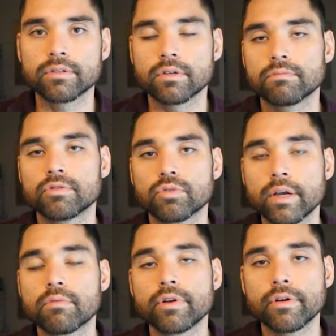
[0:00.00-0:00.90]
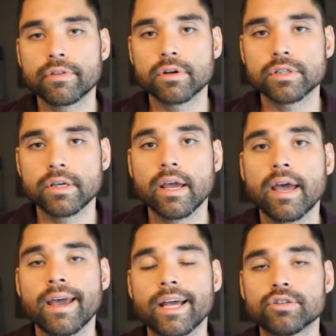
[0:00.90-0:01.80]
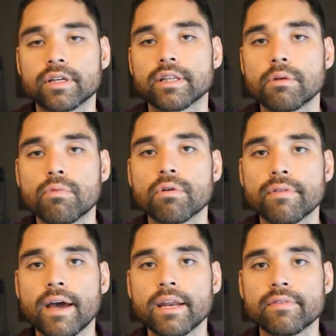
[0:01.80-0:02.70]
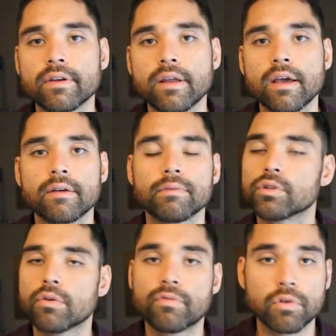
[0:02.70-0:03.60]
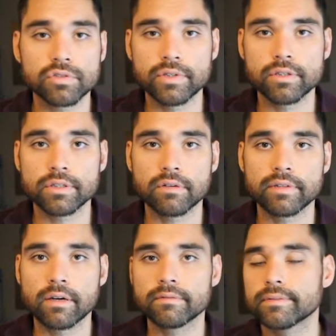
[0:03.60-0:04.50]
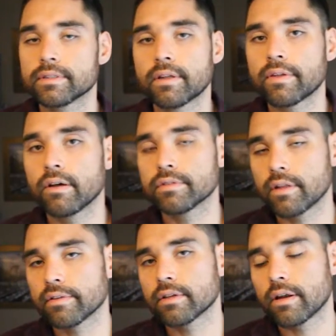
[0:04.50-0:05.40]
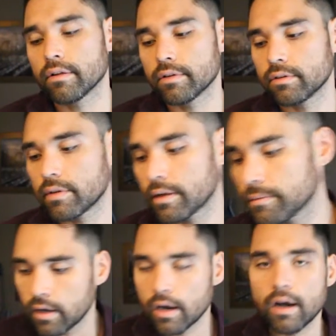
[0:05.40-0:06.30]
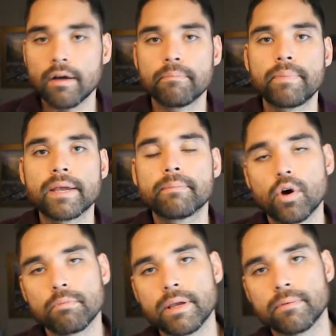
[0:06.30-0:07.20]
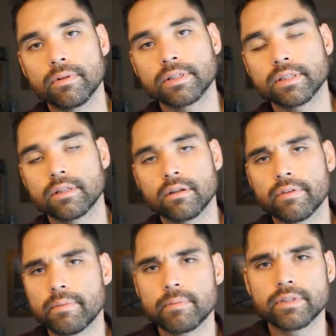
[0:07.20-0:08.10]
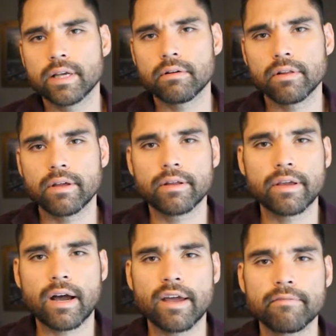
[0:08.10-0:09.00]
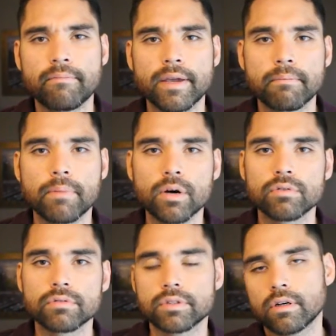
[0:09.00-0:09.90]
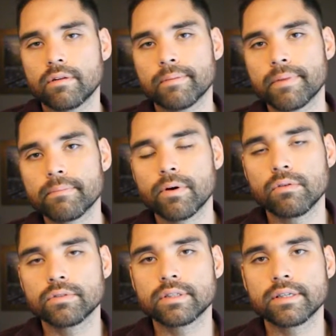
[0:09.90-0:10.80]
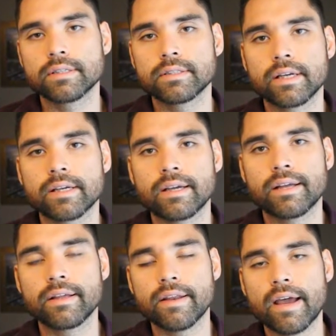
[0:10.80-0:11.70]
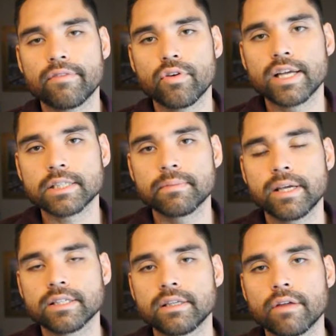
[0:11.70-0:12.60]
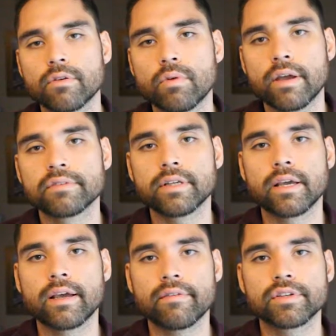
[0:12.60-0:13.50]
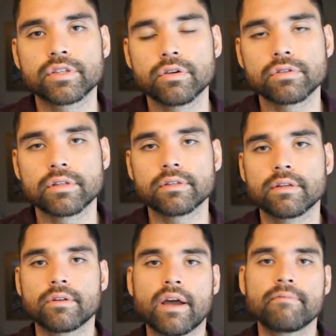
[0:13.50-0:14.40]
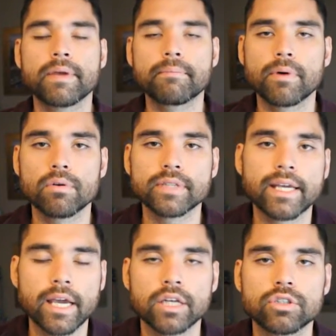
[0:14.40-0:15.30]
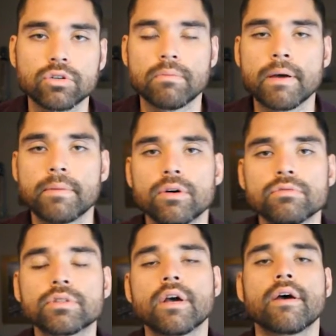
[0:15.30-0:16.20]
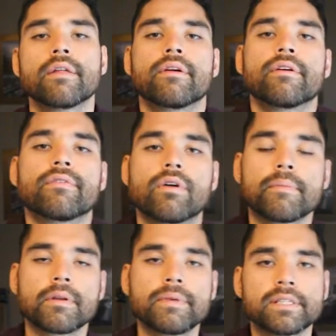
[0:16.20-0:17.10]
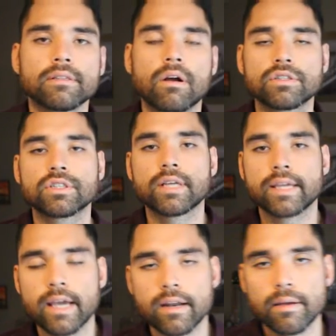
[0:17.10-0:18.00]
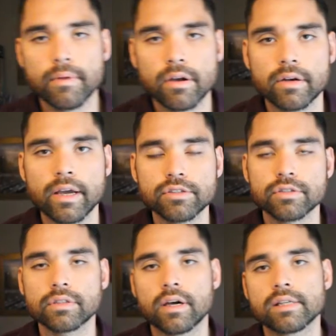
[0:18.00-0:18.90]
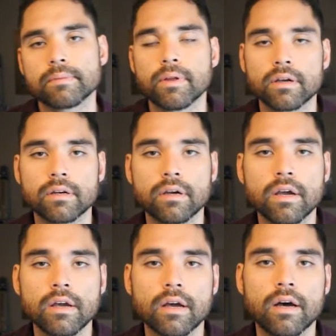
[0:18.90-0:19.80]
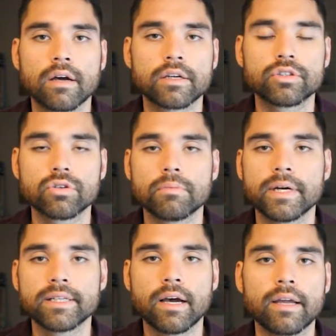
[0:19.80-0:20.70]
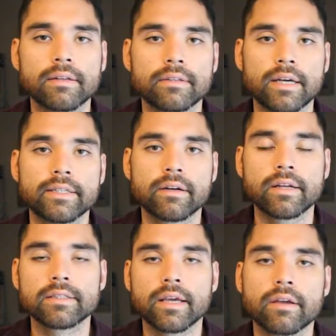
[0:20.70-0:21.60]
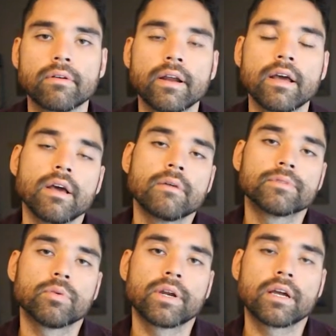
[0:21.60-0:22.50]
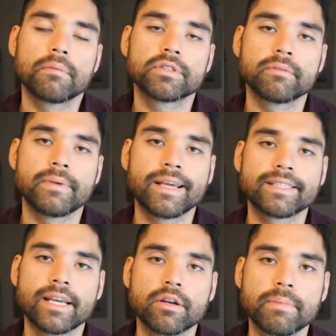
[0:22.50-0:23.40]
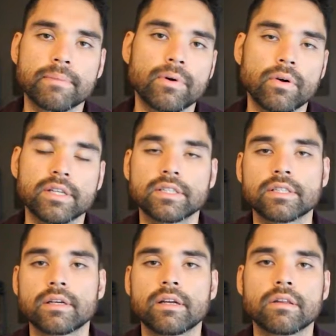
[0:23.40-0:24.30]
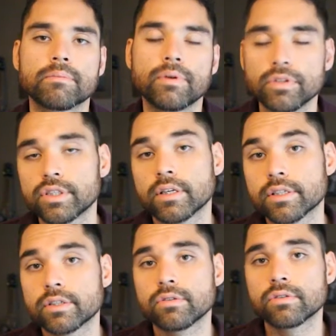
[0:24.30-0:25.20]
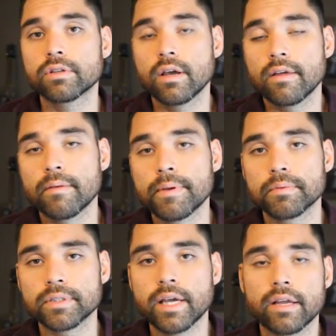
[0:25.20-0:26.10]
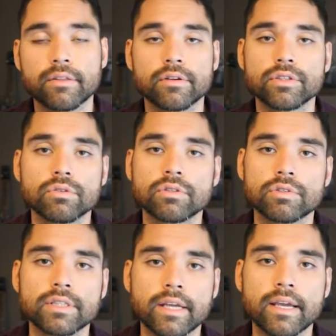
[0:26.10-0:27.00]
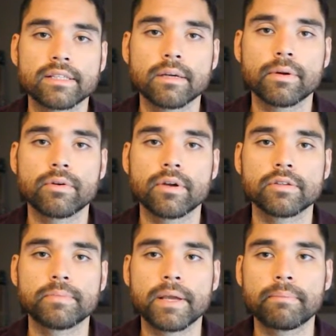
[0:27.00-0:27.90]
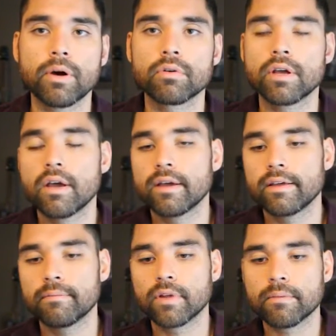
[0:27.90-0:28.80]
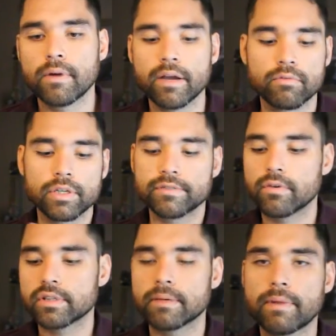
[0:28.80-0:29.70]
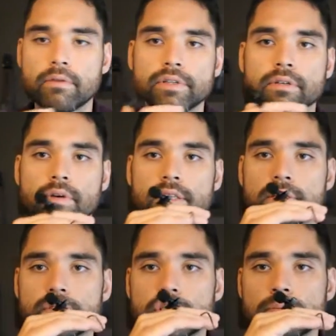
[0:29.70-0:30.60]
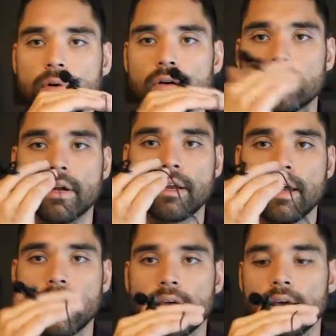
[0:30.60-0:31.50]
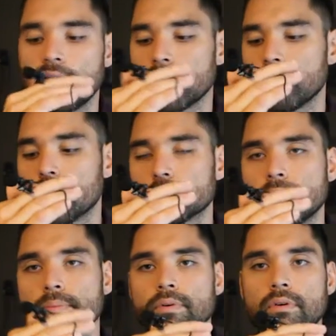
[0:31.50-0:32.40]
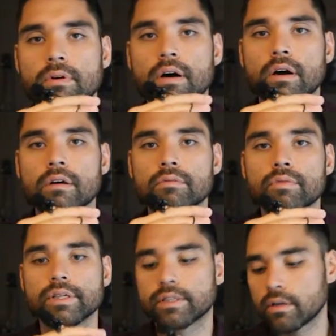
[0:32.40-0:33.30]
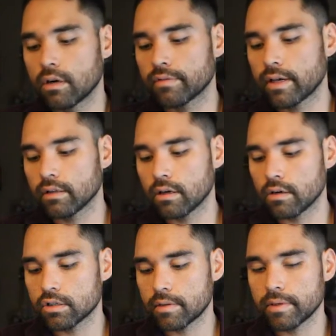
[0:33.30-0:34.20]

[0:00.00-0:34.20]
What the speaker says: So drink when you're thirsty, and drink a little more than that even, but don't force feed yourself down. It's not healthy. That's not healthy for that. Big bone people. This is another thing. People saying around that, yeah, I have big bones. You know, like big bones is like, and if you ask me, is another way of saying I have excuses. I have big bones. I can't control my bones. Therefore, I'm going to be as large as I can. I'm not going to exercise. I'm not going to control my dietary intake, right? So when it comes to saying you're big bone, it's just another bullshit excuse that people say. There's no such thing as someone who has big bone. Look at my wrists, for example. My wrists are relatively small, right? And I think most people wrists aren't that large.